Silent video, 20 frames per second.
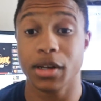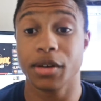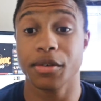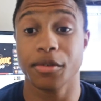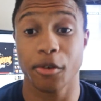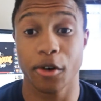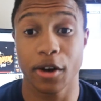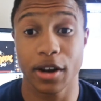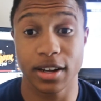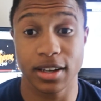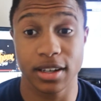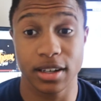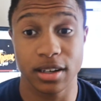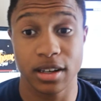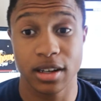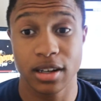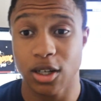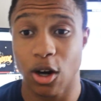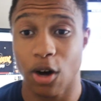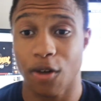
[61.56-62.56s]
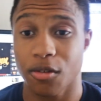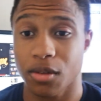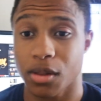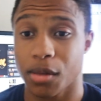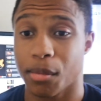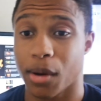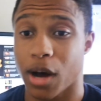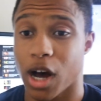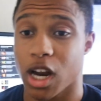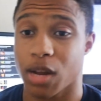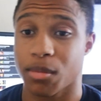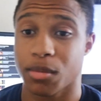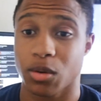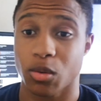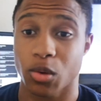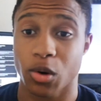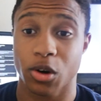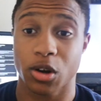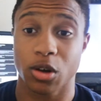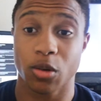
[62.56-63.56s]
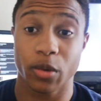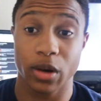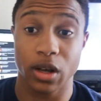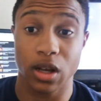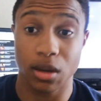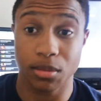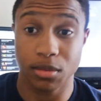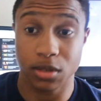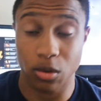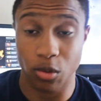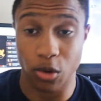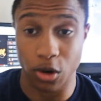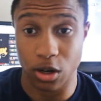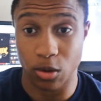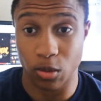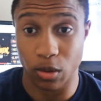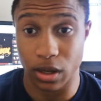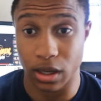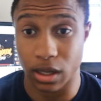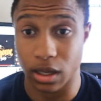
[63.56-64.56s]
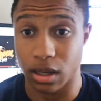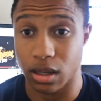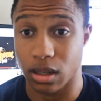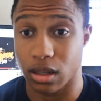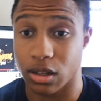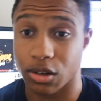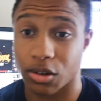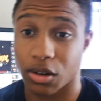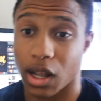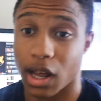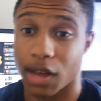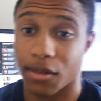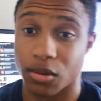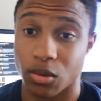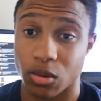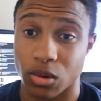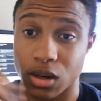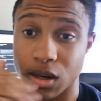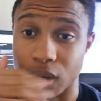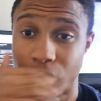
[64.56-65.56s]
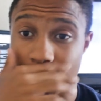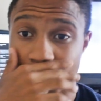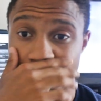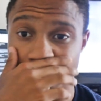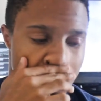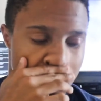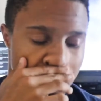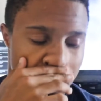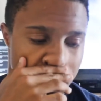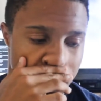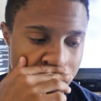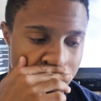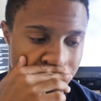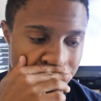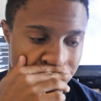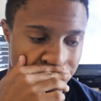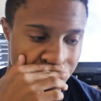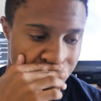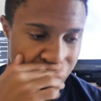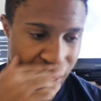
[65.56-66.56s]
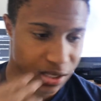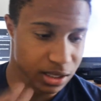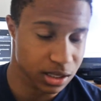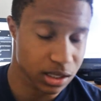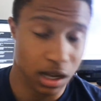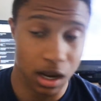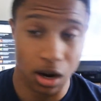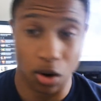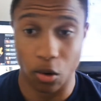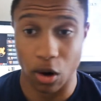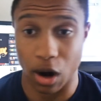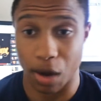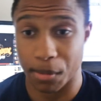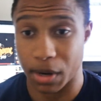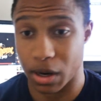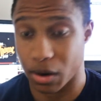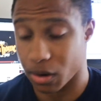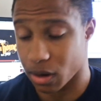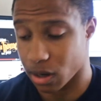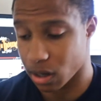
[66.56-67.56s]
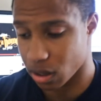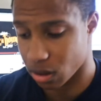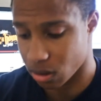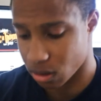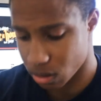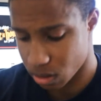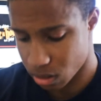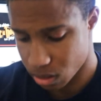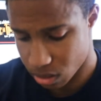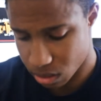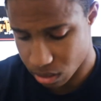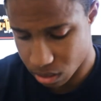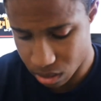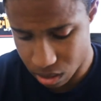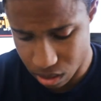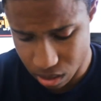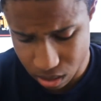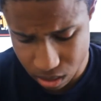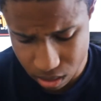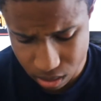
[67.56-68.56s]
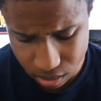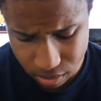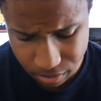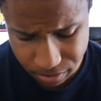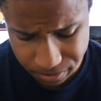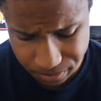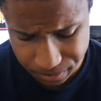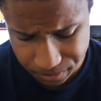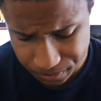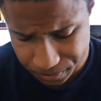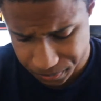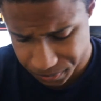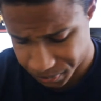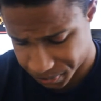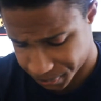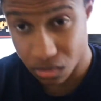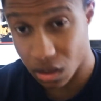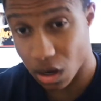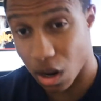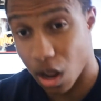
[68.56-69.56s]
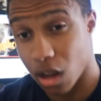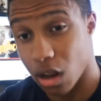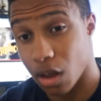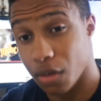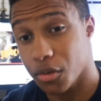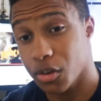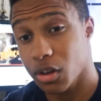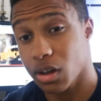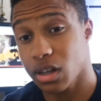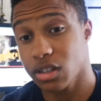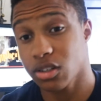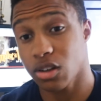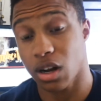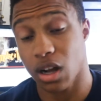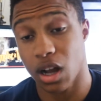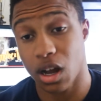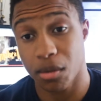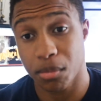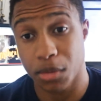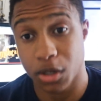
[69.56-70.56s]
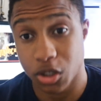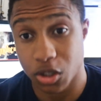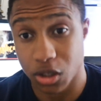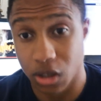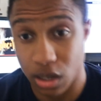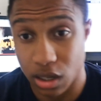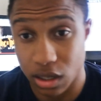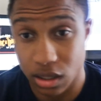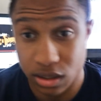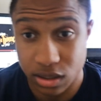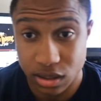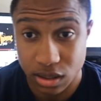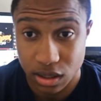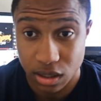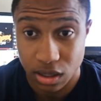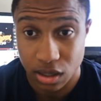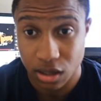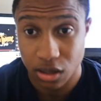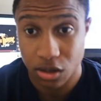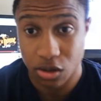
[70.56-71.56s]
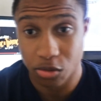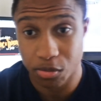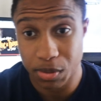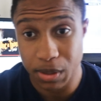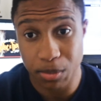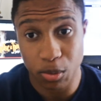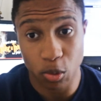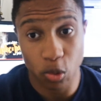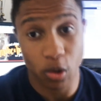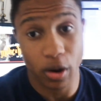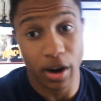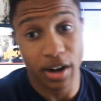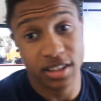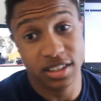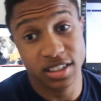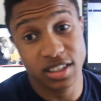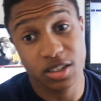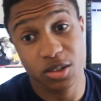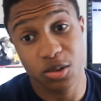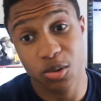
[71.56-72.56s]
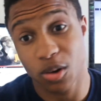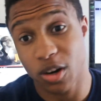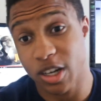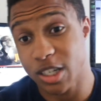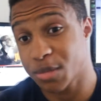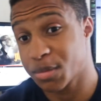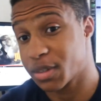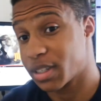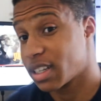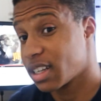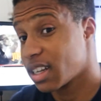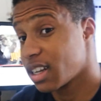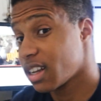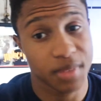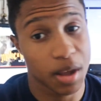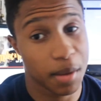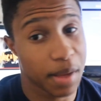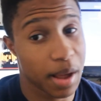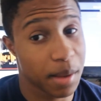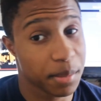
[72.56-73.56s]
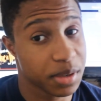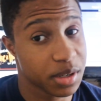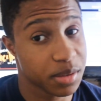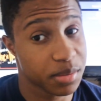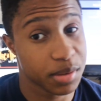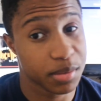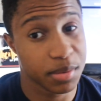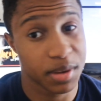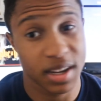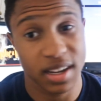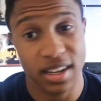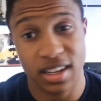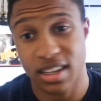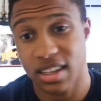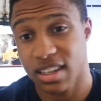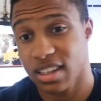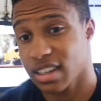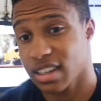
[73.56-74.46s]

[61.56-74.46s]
be afraid to start from the bottom and work your way up to where you want to get in your life and whatnot. But that's just kind of where I'm at right now. I love you guys, and I kind of miss you guys, you people who actually do watch me. I'm happy to be back.